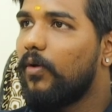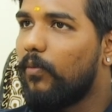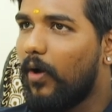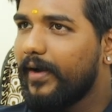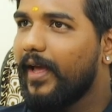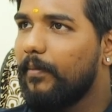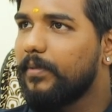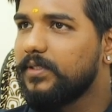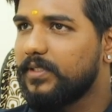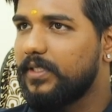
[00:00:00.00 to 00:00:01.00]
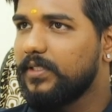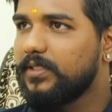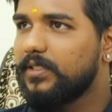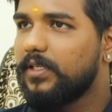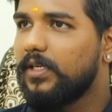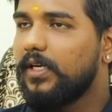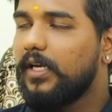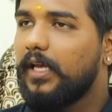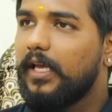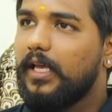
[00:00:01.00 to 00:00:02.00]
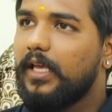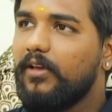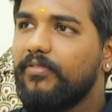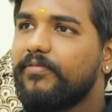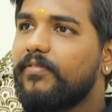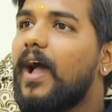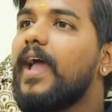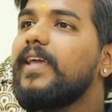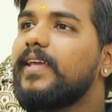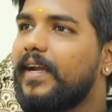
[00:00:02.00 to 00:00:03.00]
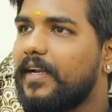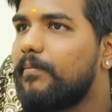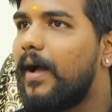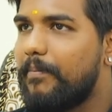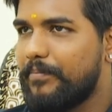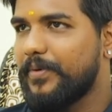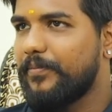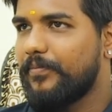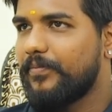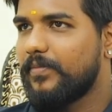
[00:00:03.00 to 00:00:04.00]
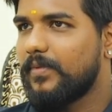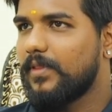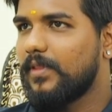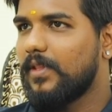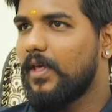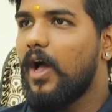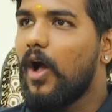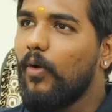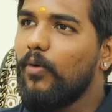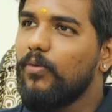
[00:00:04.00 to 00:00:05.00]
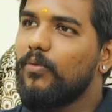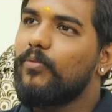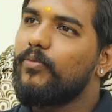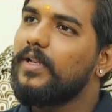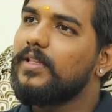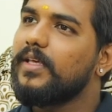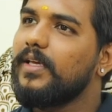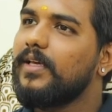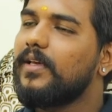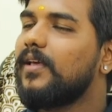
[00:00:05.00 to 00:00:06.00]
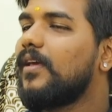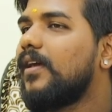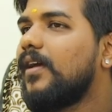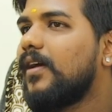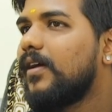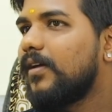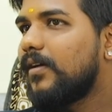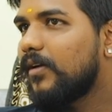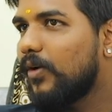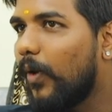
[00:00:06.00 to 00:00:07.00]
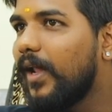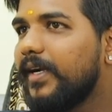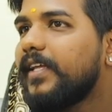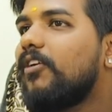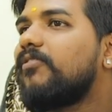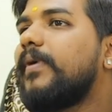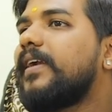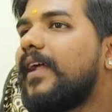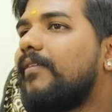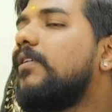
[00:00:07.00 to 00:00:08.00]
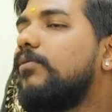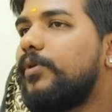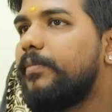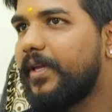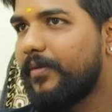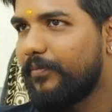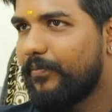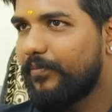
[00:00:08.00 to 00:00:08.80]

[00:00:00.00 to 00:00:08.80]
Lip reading: what happens is, if I get a map, how will the quality of my travel would be?